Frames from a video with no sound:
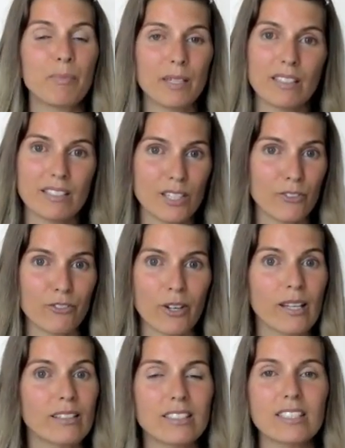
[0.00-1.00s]
being
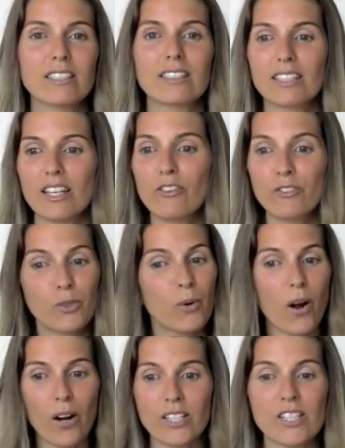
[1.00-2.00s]
different. If
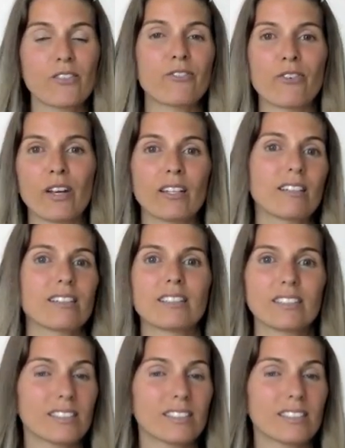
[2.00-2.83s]
you are different,